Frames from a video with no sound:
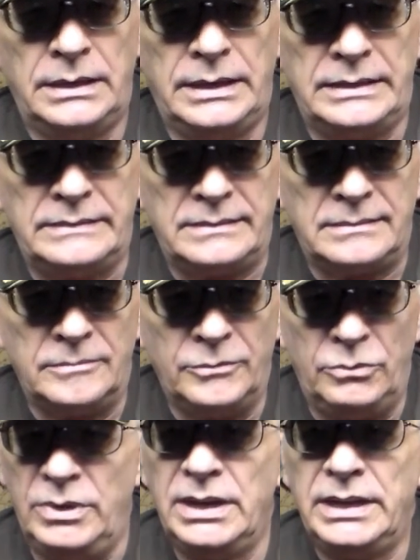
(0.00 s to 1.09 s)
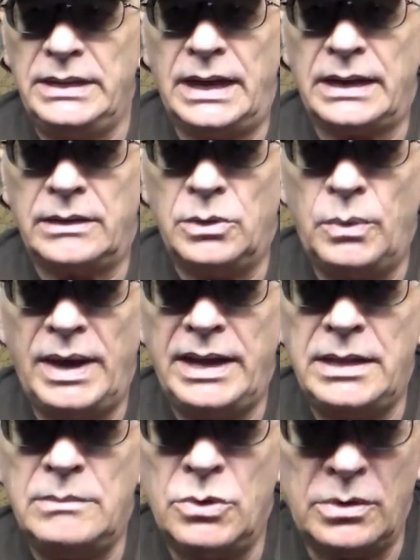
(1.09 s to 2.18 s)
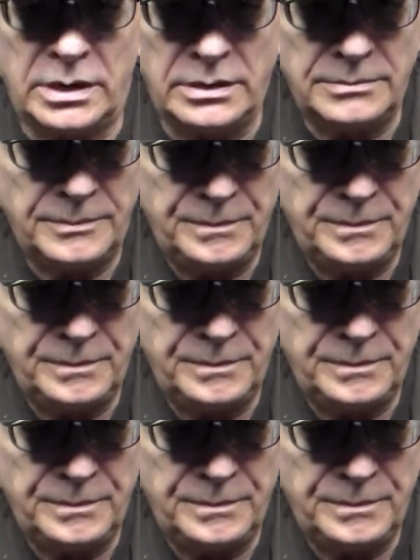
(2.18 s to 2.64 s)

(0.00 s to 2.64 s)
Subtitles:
It's really not going to weigh any more,